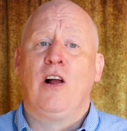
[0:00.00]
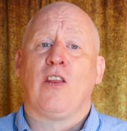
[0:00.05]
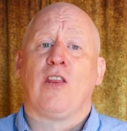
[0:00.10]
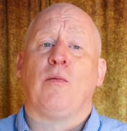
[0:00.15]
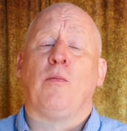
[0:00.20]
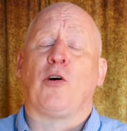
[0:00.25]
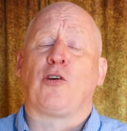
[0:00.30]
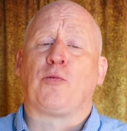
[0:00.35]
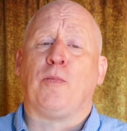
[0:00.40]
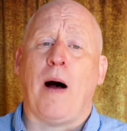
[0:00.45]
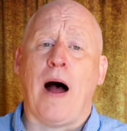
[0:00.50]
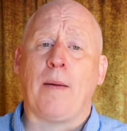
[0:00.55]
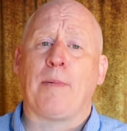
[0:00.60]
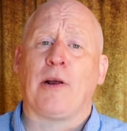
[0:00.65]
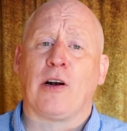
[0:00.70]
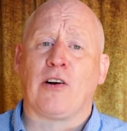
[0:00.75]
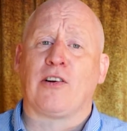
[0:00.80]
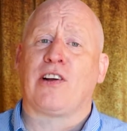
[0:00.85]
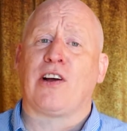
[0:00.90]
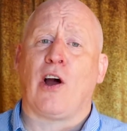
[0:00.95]
The most
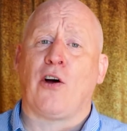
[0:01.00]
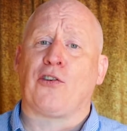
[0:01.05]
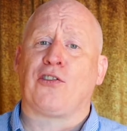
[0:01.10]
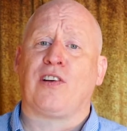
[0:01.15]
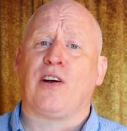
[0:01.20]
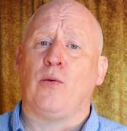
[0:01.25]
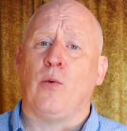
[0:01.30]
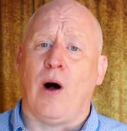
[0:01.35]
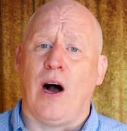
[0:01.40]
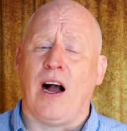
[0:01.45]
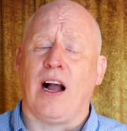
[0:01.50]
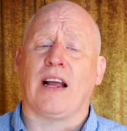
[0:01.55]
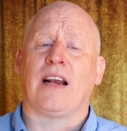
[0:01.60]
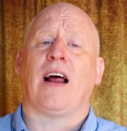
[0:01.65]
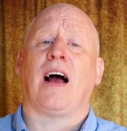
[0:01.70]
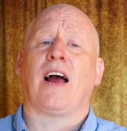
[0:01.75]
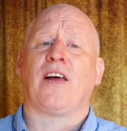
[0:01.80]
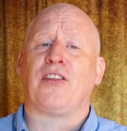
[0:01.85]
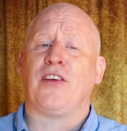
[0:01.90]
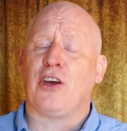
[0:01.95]
popular D.O.C wine
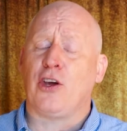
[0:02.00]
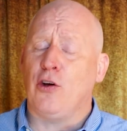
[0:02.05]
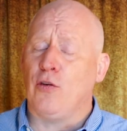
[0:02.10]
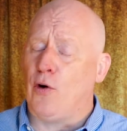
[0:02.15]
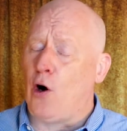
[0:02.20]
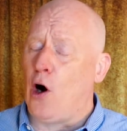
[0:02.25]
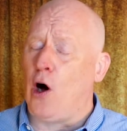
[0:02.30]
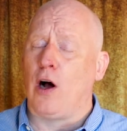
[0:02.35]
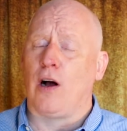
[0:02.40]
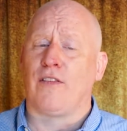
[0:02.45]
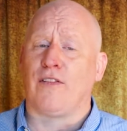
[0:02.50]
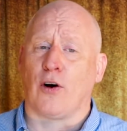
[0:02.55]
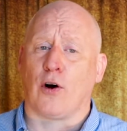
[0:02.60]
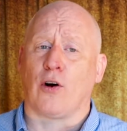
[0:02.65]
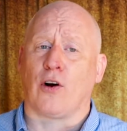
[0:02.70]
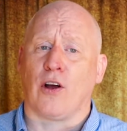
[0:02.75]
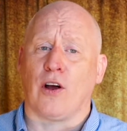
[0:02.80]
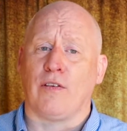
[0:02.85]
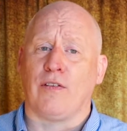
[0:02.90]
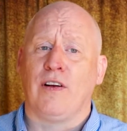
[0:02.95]
I think you all have
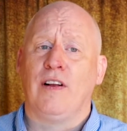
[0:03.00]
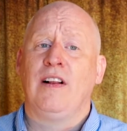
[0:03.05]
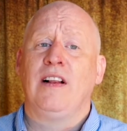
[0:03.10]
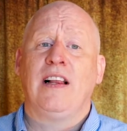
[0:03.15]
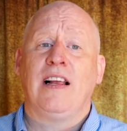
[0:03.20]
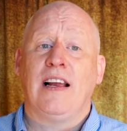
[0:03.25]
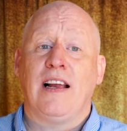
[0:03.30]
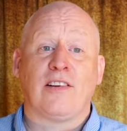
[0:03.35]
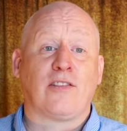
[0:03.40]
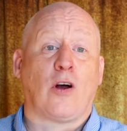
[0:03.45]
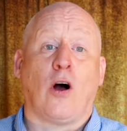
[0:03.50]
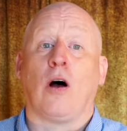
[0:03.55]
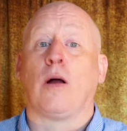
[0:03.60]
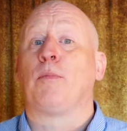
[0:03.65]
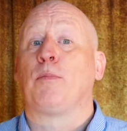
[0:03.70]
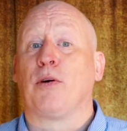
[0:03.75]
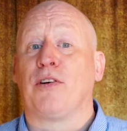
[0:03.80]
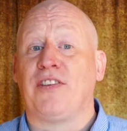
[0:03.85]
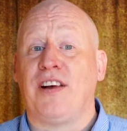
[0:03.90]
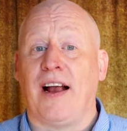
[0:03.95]
heard of is
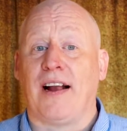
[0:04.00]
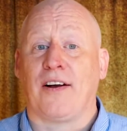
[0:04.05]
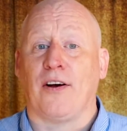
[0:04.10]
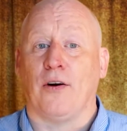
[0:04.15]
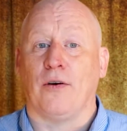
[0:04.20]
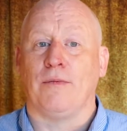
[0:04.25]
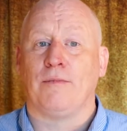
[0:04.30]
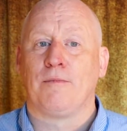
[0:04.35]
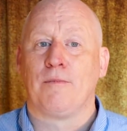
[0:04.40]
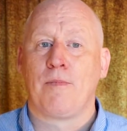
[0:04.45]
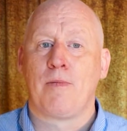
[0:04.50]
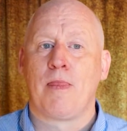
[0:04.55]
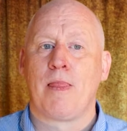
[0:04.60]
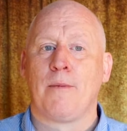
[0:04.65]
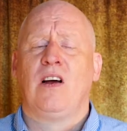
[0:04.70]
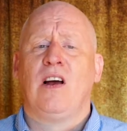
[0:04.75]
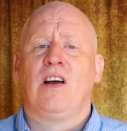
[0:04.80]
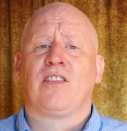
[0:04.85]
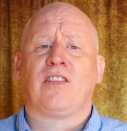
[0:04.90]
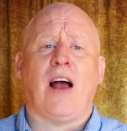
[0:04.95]
called Prosecco.
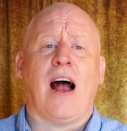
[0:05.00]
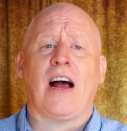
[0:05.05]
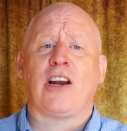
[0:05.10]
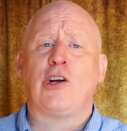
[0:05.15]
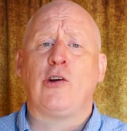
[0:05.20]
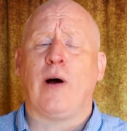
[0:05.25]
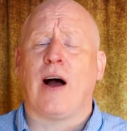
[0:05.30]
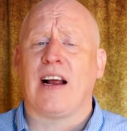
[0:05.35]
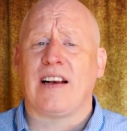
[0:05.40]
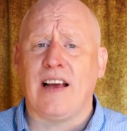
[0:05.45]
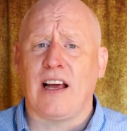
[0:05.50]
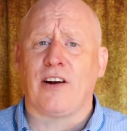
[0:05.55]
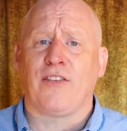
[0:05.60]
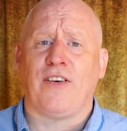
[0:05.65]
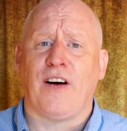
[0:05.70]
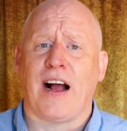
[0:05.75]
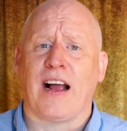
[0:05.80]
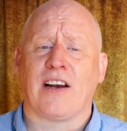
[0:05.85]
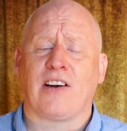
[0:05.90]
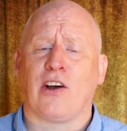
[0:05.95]
So how do you
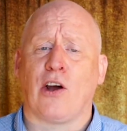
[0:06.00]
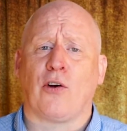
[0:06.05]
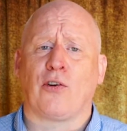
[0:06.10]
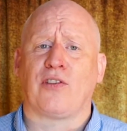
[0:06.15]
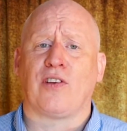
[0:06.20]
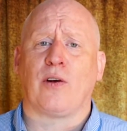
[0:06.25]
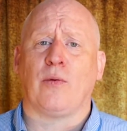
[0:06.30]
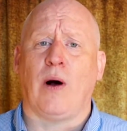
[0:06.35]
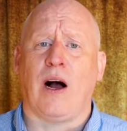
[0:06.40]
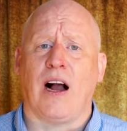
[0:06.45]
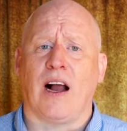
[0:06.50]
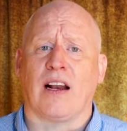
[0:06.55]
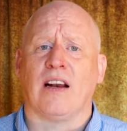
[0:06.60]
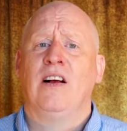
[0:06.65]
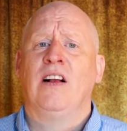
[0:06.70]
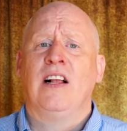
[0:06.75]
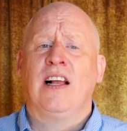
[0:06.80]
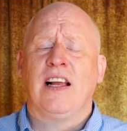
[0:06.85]
identify a D.O.C wine?